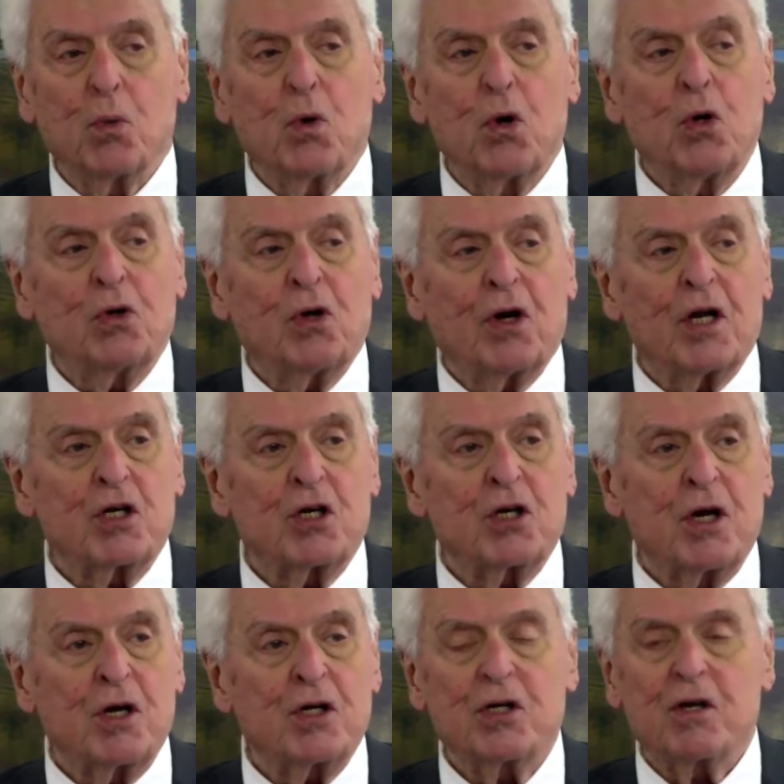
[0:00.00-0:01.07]

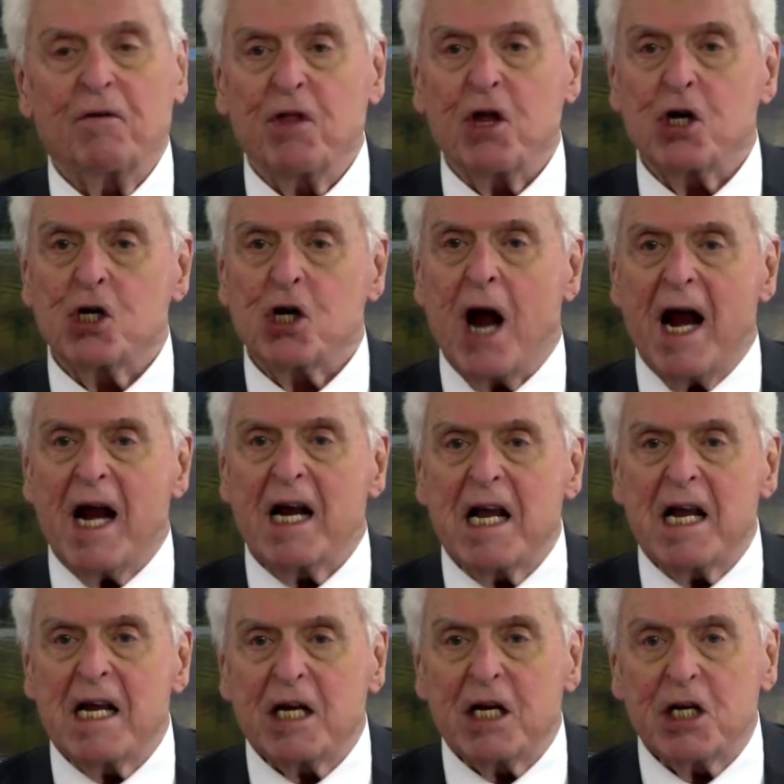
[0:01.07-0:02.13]
ruthlessness of the
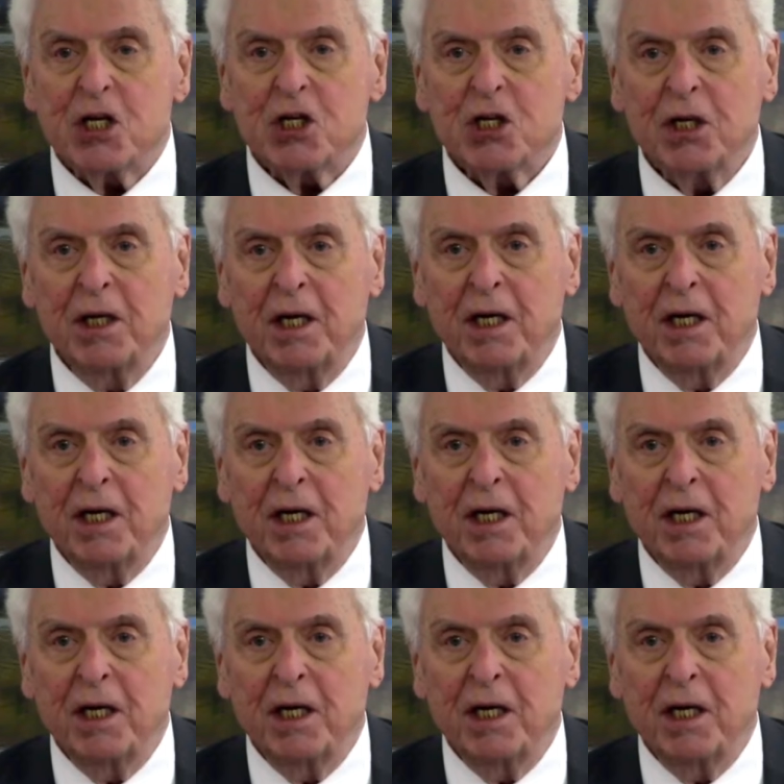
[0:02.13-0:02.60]
Chinese